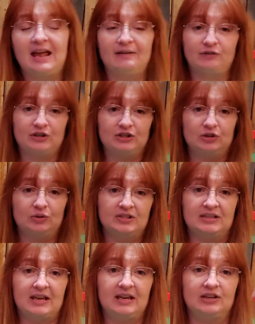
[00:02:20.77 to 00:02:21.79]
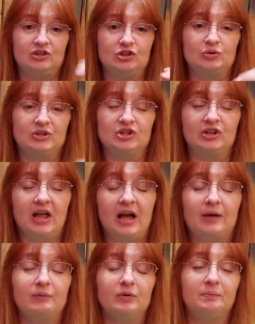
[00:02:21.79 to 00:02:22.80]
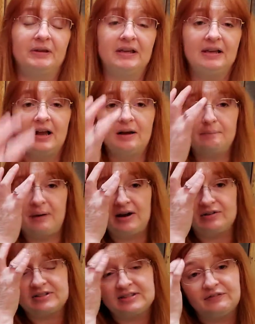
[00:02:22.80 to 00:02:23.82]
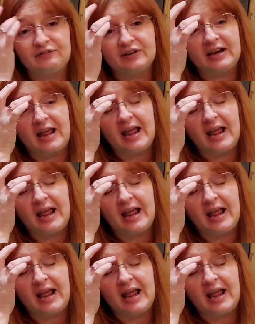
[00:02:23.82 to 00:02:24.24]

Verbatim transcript: every Tuesday in June and July will be about different